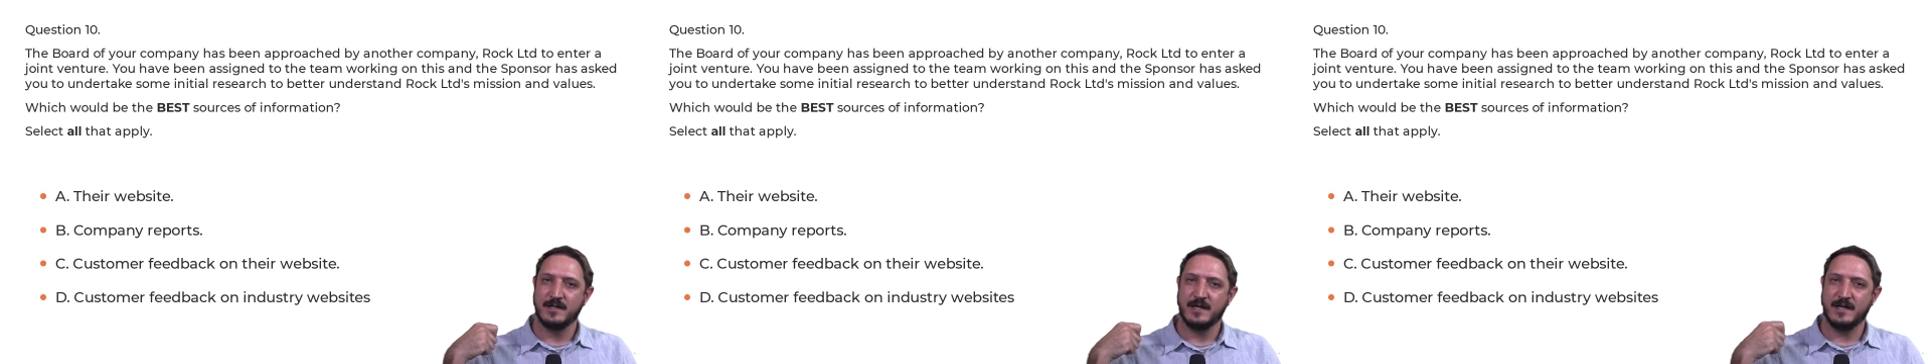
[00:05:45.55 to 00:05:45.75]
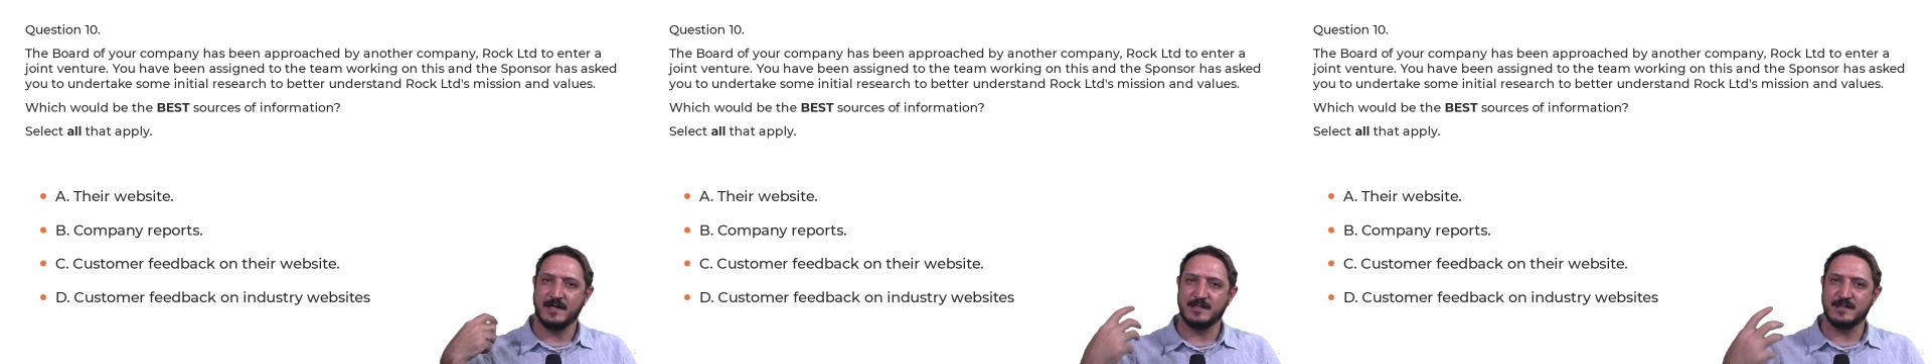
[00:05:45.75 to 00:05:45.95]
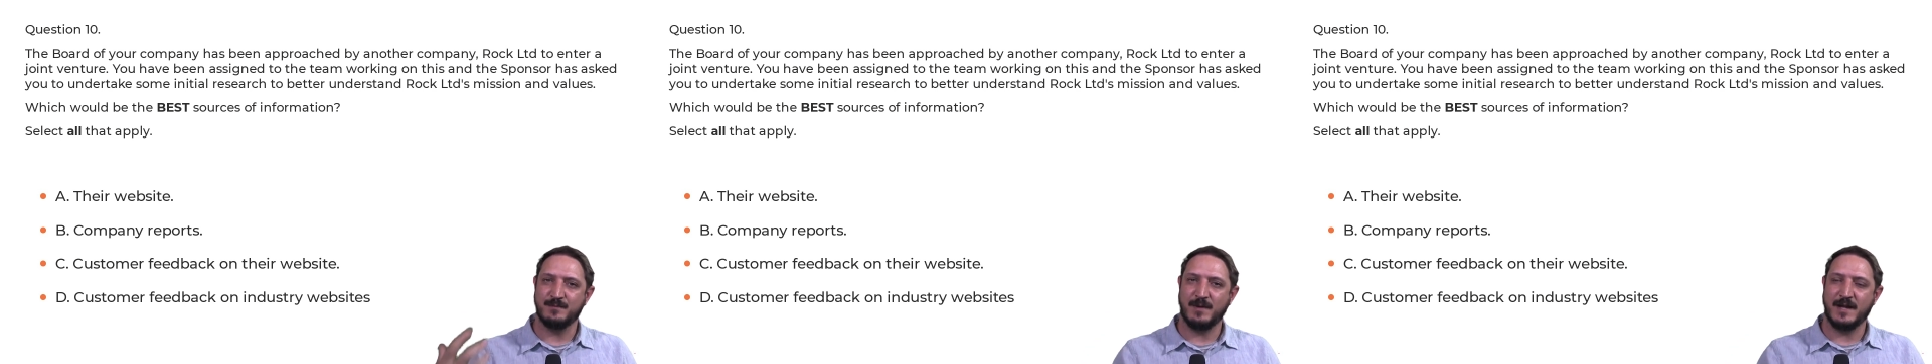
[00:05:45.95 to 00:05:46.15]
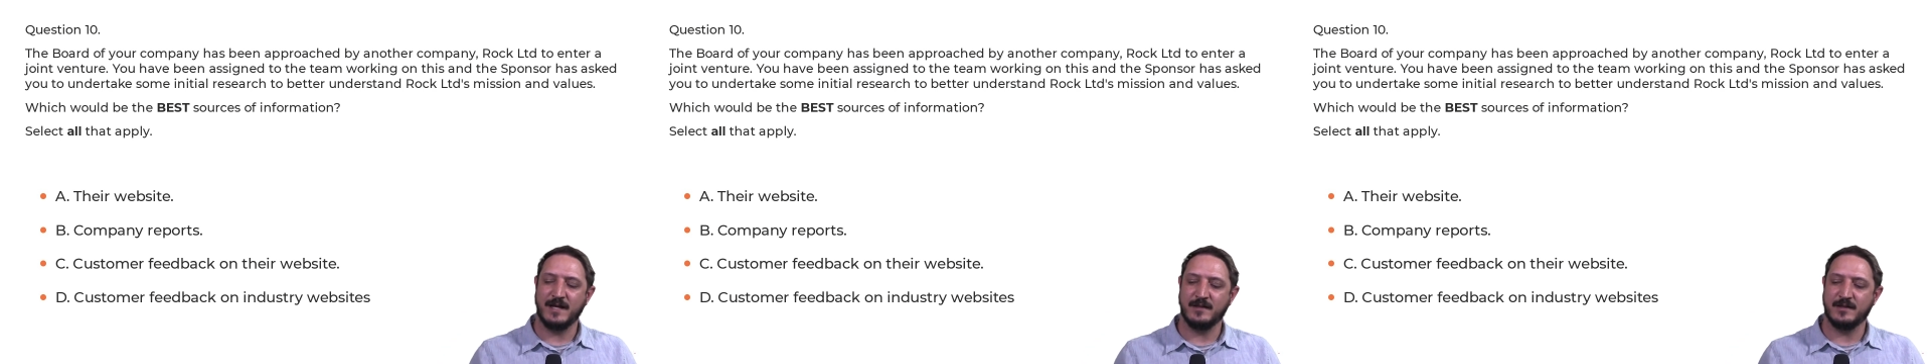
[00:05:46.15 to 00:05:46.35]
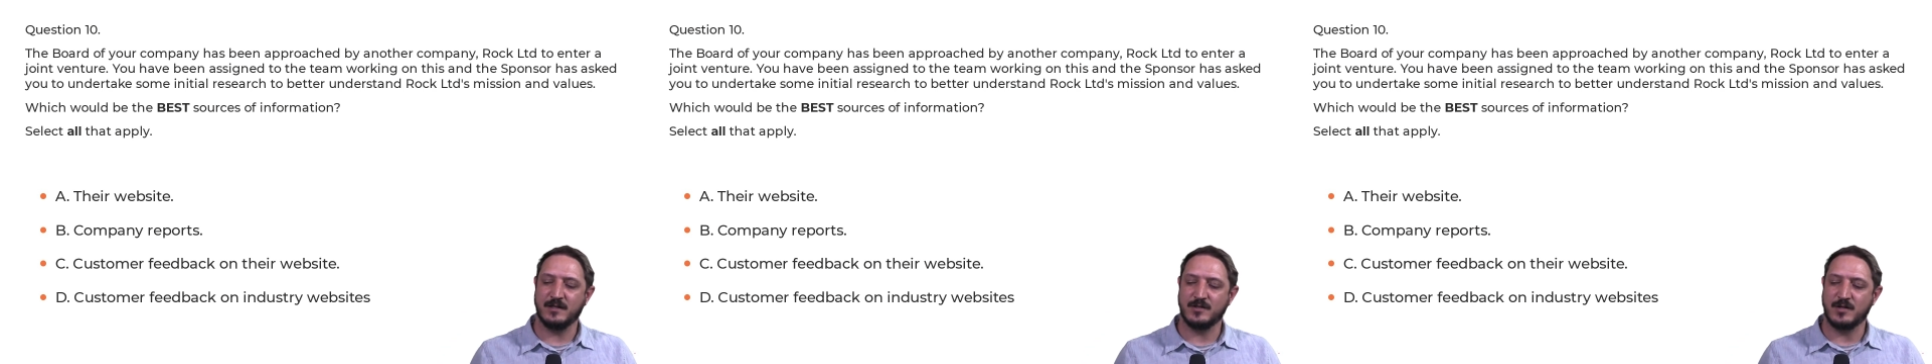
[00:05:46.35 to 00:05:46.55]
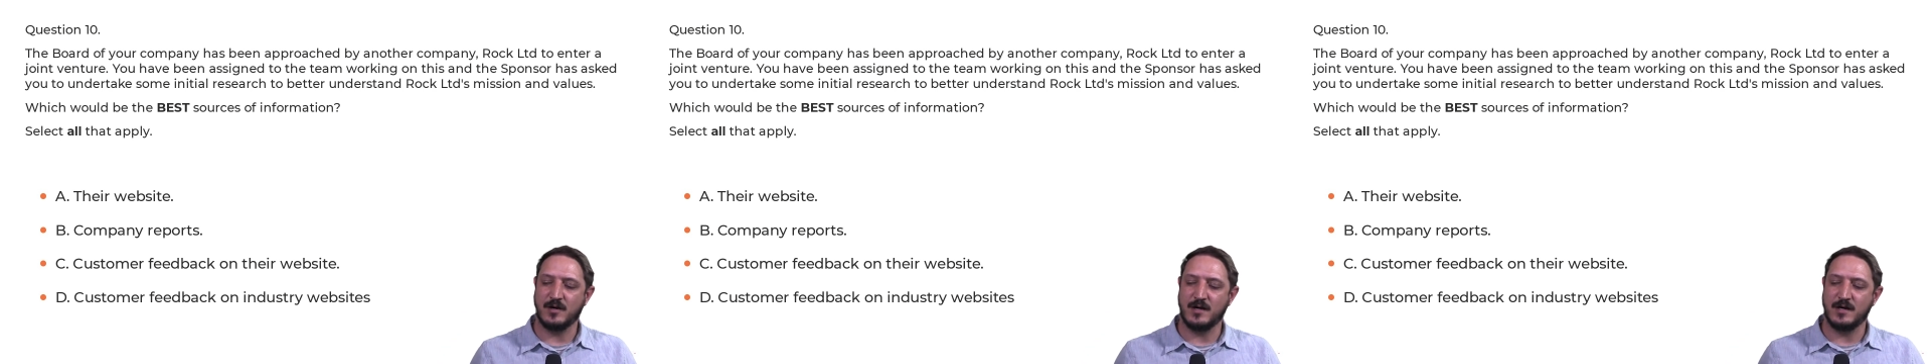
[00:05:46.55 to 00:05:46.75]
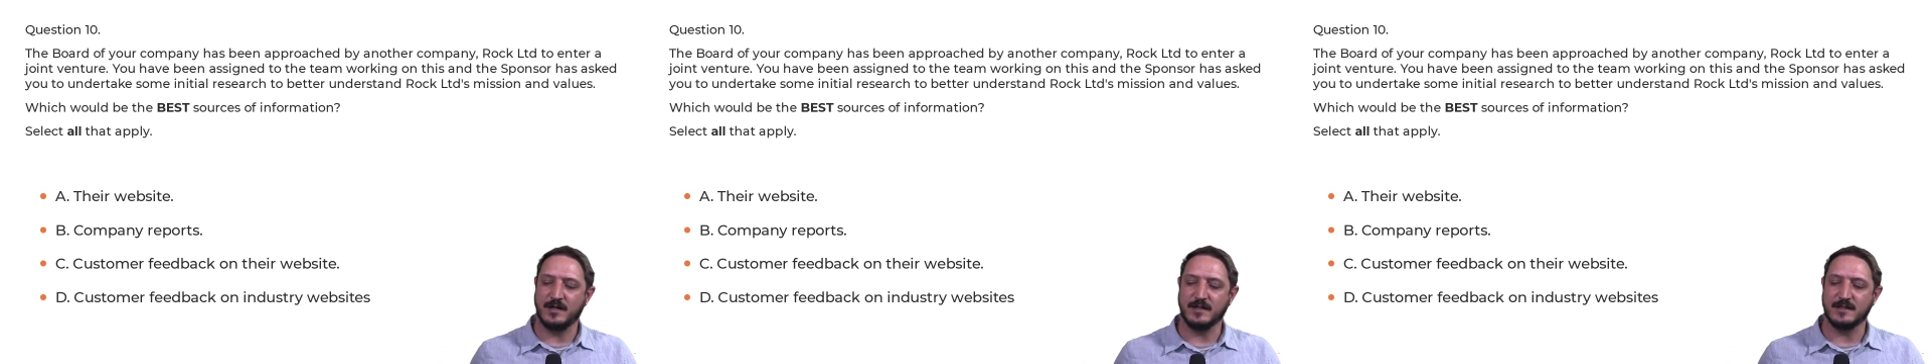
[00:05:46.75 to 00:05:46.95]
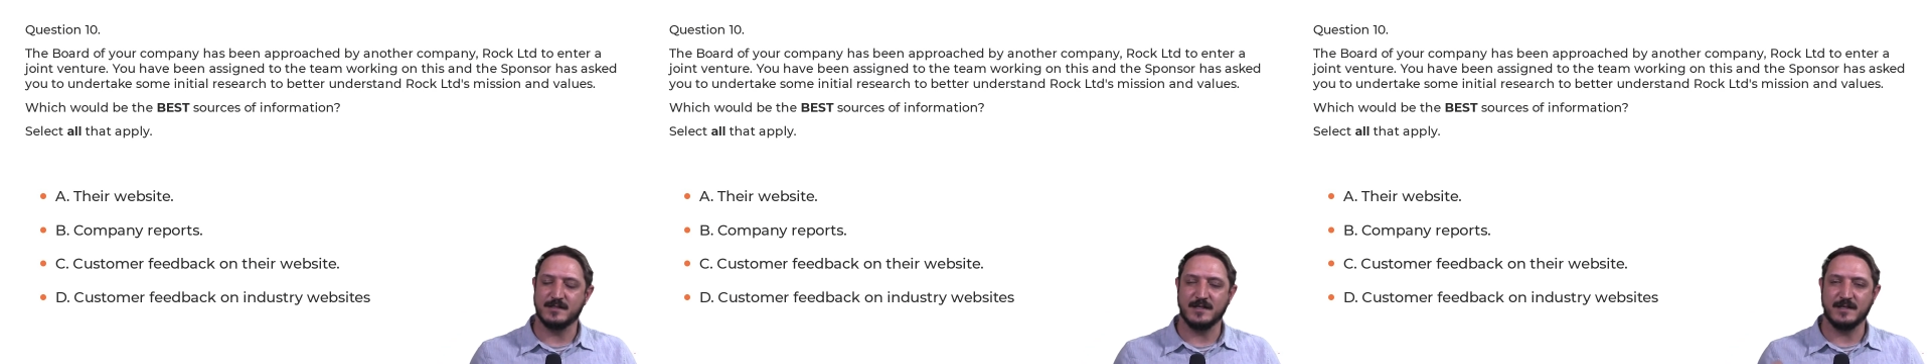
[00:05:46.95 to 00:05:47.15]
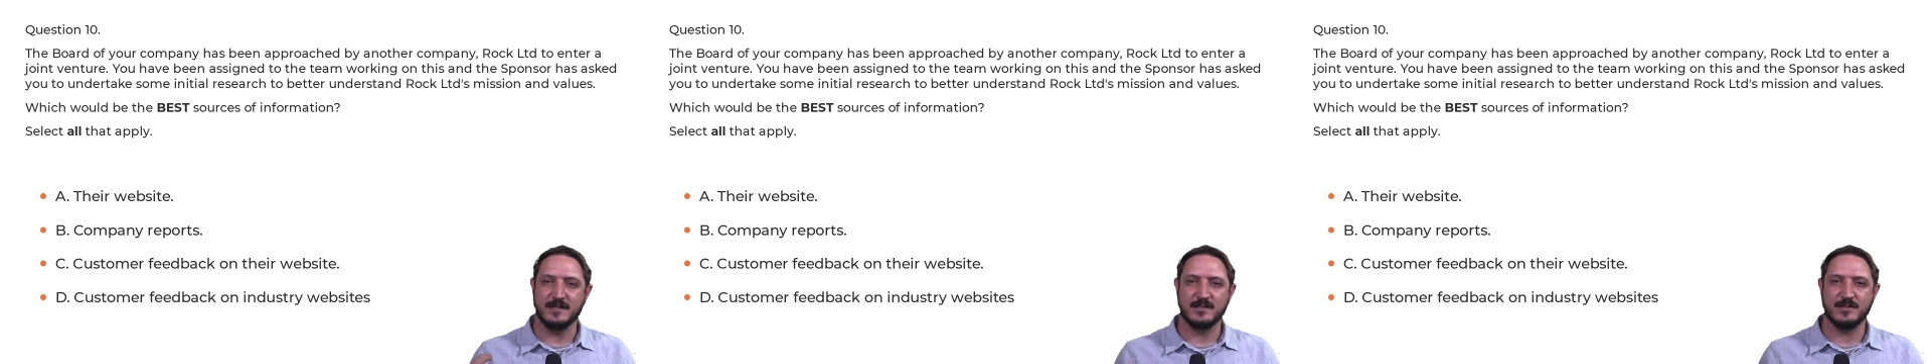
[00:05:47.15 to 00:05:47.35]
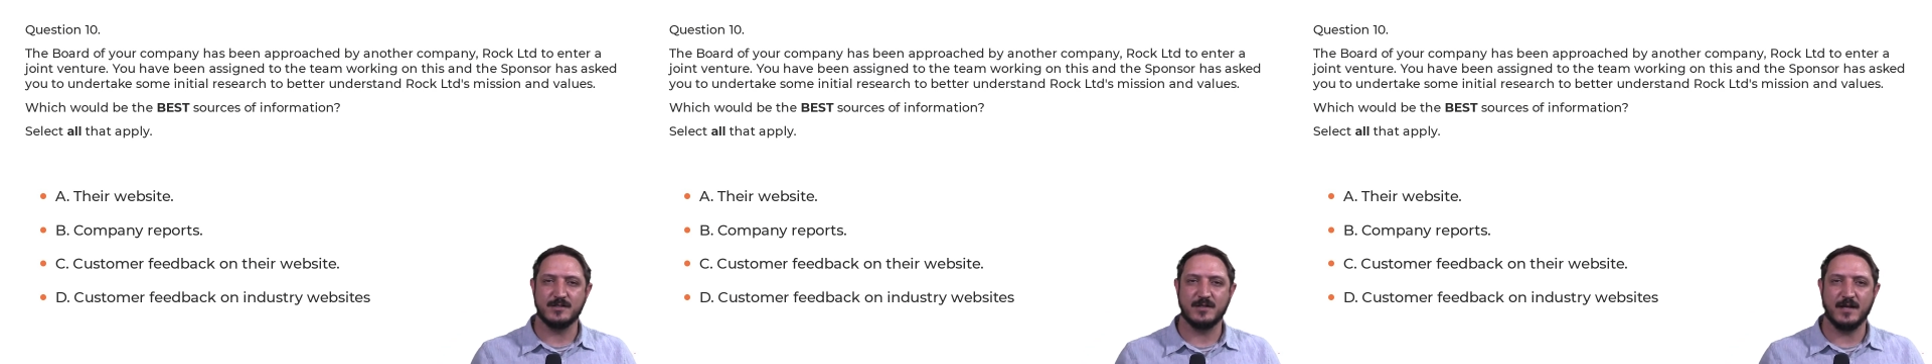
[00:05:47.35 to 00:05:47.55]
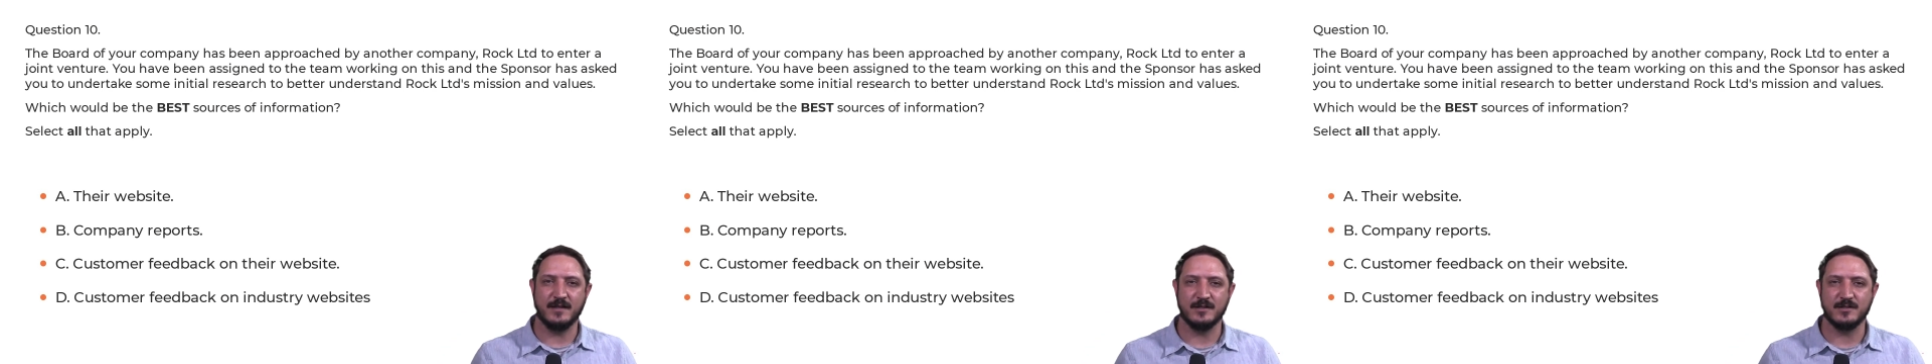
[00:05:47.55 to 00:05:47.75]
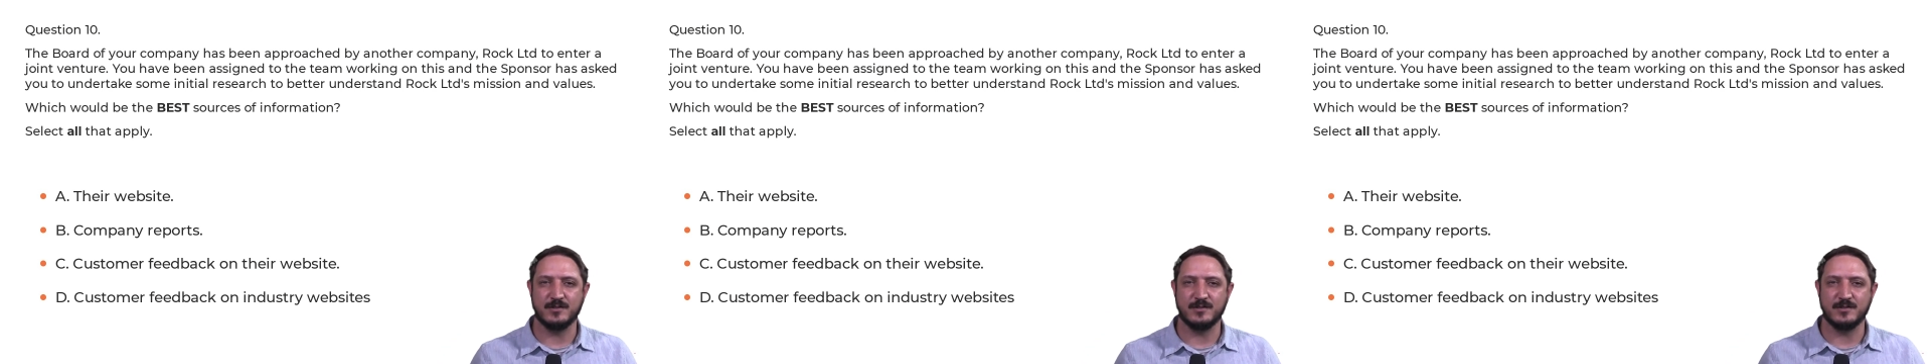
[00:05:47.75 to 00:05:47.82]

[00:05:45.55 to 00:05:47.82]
explain the targets and the